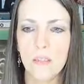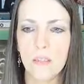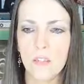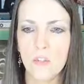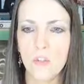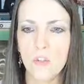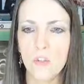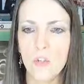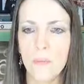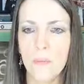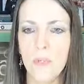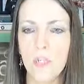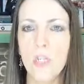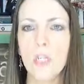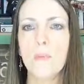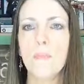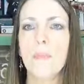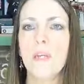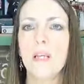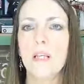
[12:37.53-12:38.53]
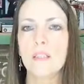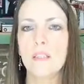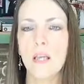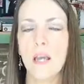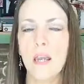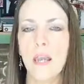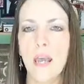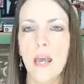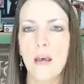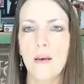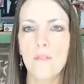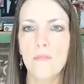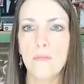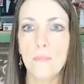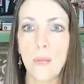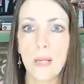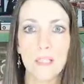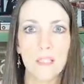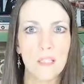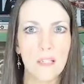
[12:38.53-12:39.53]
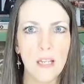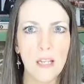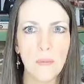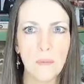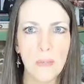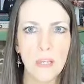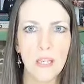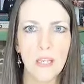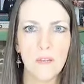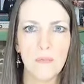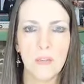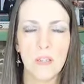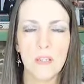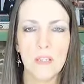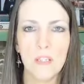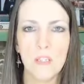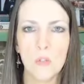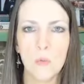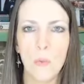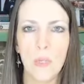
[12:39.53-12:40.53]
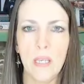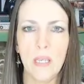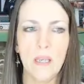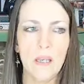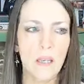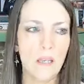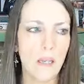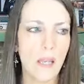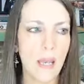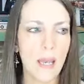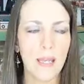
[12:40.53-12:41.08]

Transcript: distributed because I have my sneak peek event this weekend,